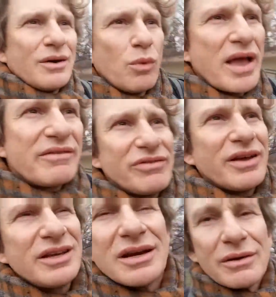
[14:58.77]
way of,
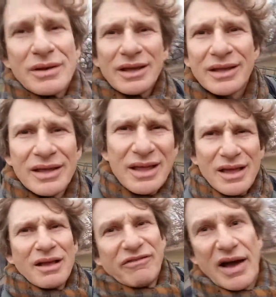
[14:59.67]

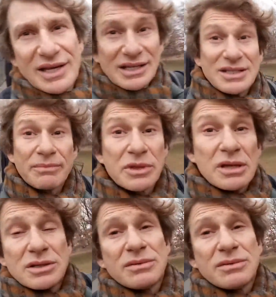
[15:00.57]
finding something